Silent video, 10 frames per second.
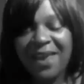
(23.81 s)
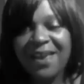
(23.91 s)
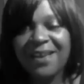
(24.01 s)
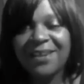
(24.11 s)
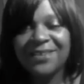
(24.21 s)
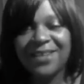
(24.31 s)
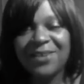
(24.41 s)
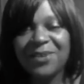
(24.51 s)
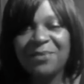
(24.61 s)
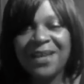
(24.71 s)
and I'll
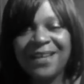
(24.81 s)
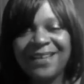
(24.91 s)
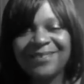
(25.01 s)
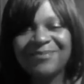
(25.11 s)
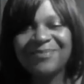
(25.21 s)
see you in a minute.